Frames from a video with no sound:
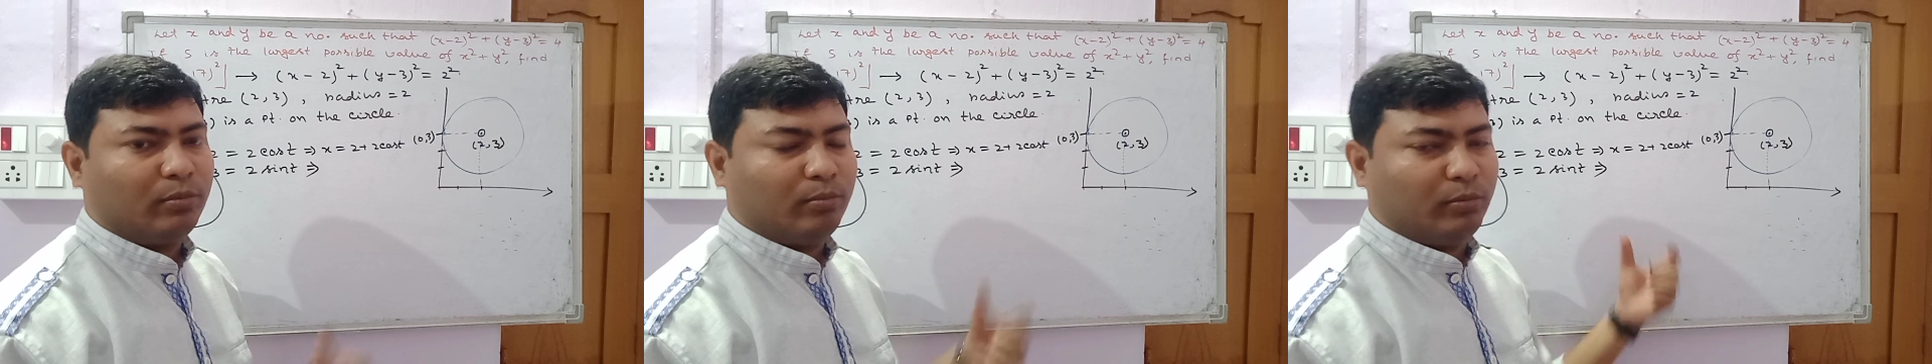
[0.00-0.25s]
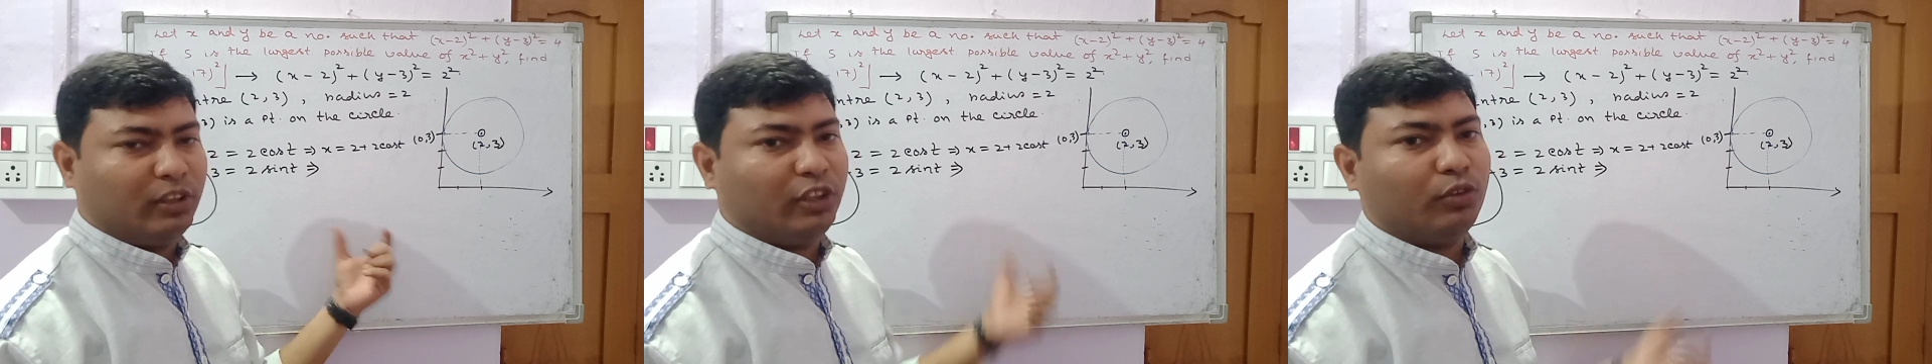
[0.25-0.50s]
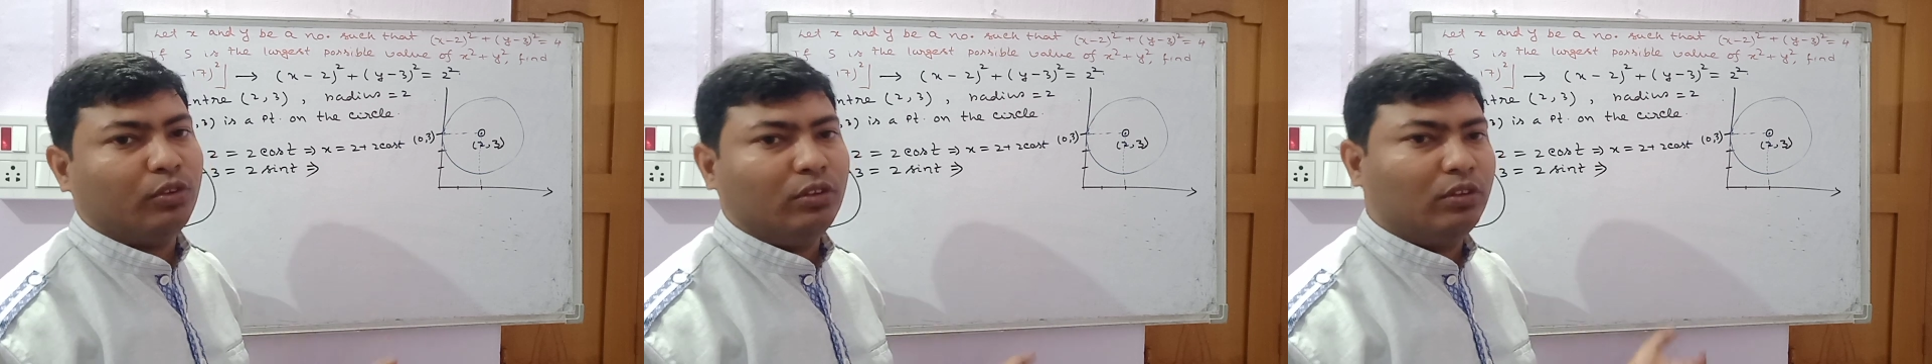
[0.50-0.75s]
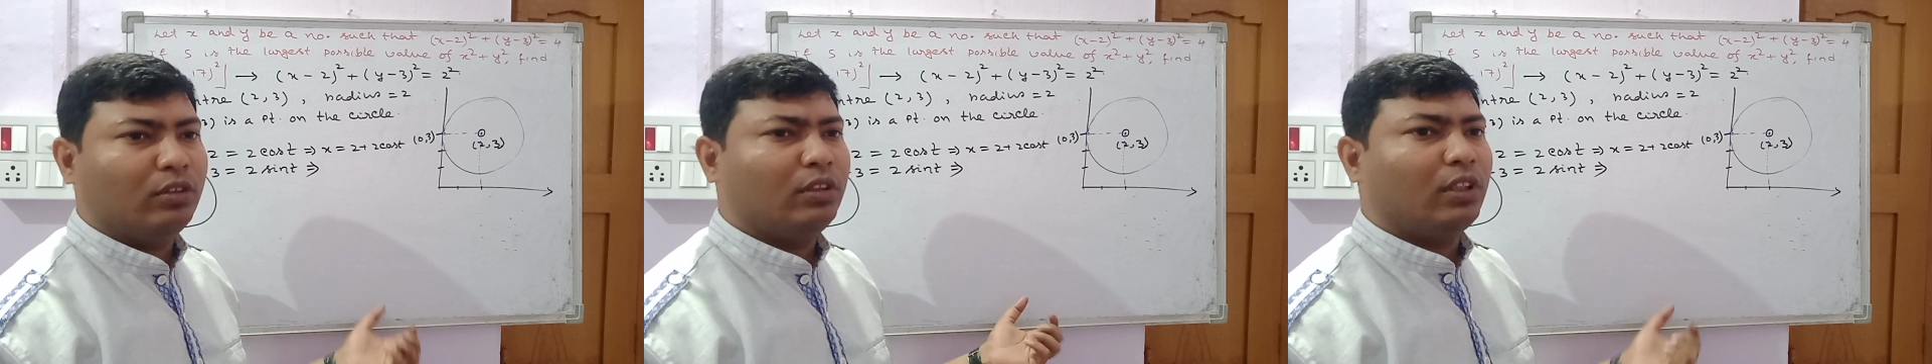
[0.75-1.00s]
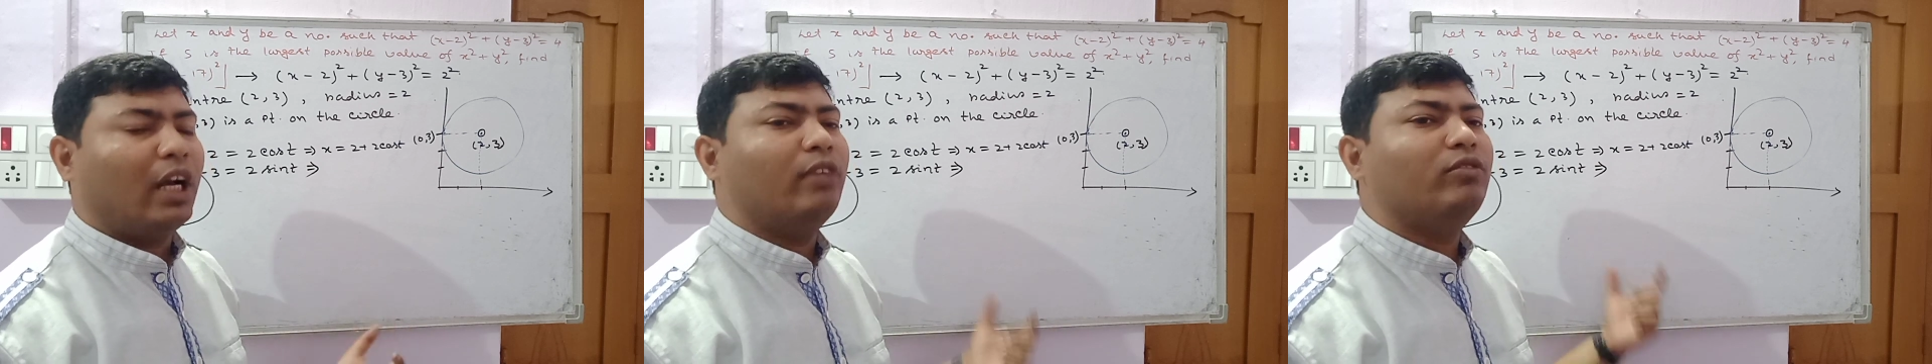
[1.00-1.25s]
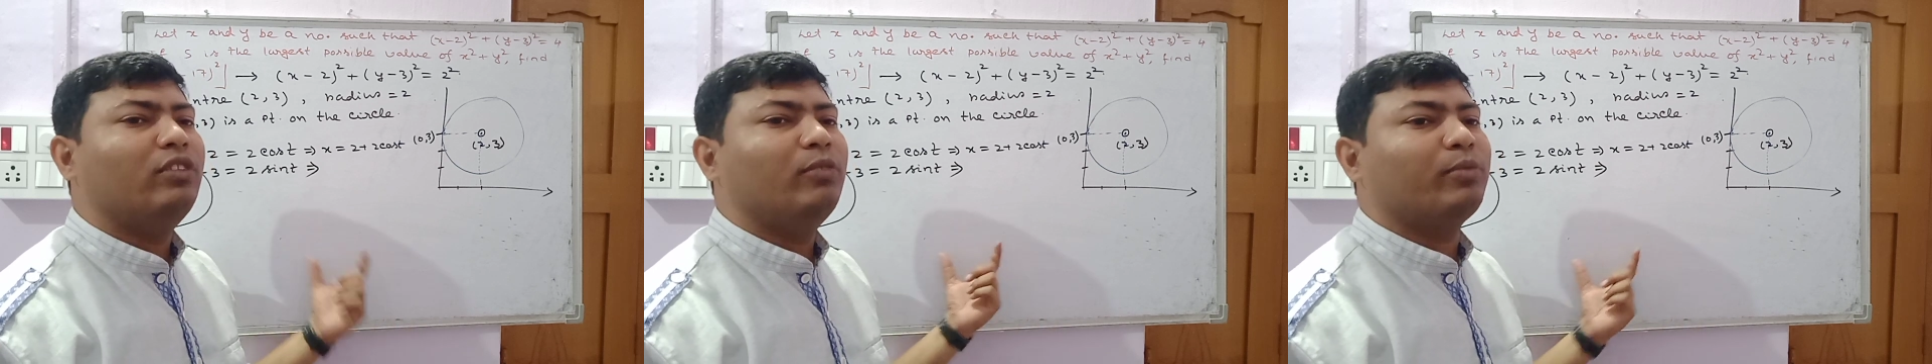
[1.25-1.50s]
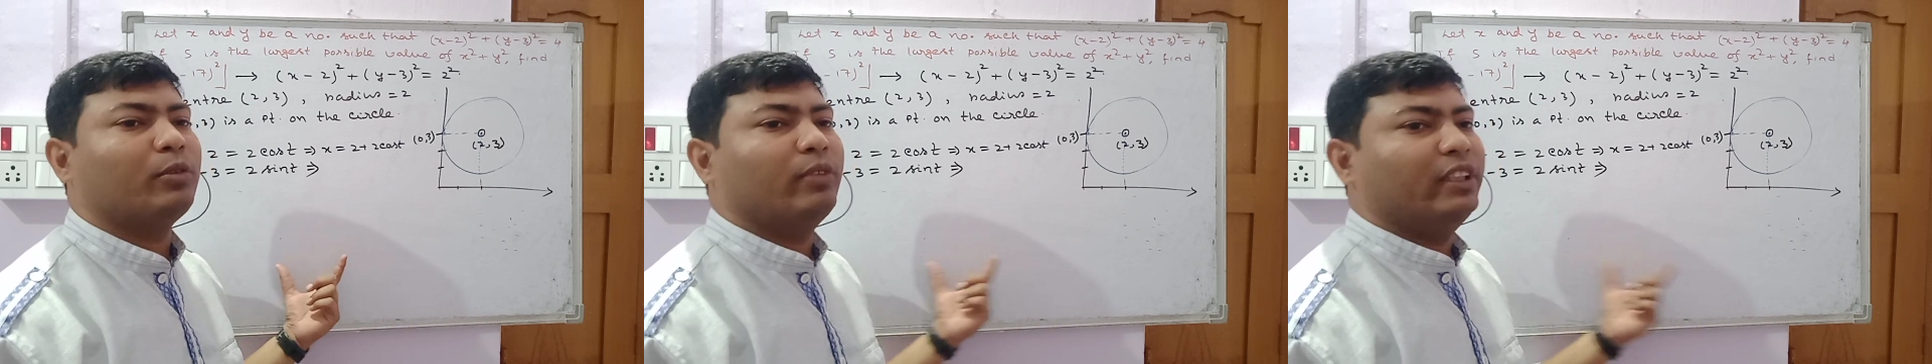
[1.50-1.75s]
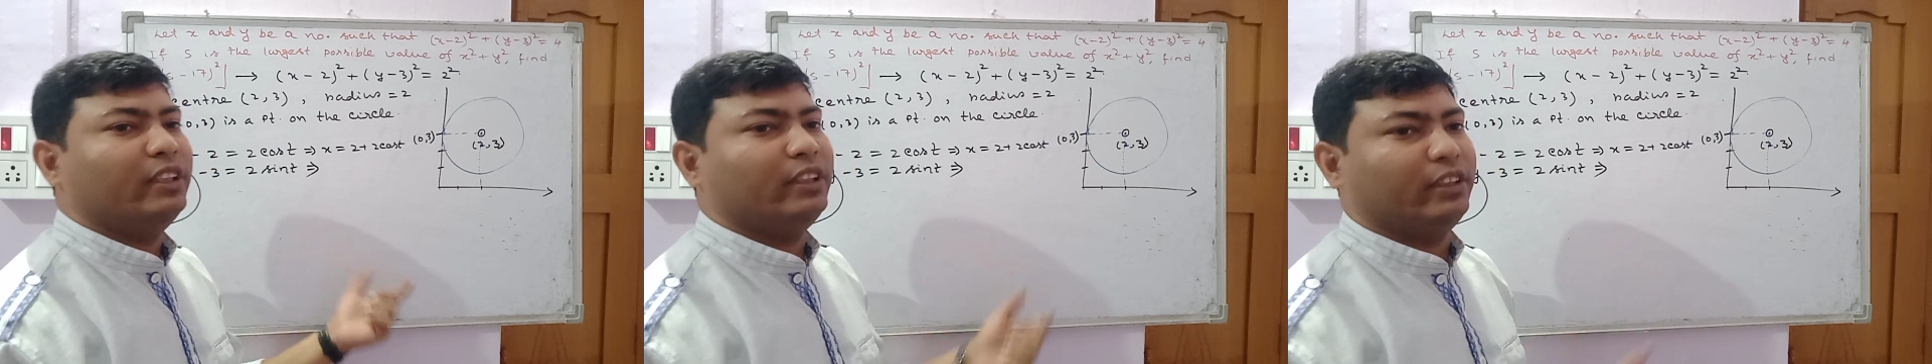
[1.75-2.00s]
video, I will
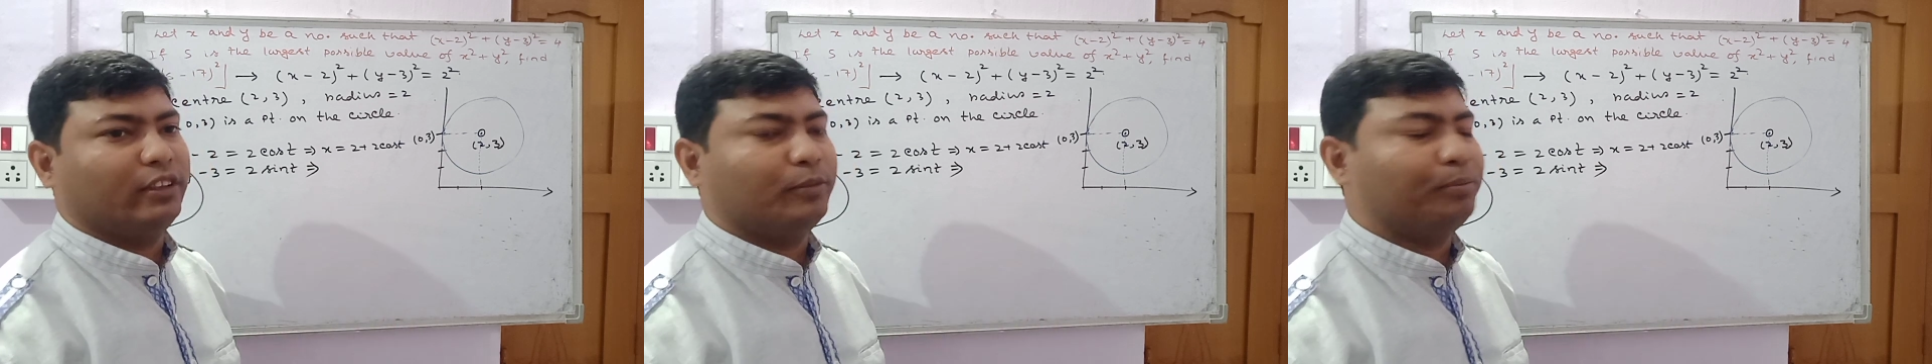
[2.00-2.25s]
provide it.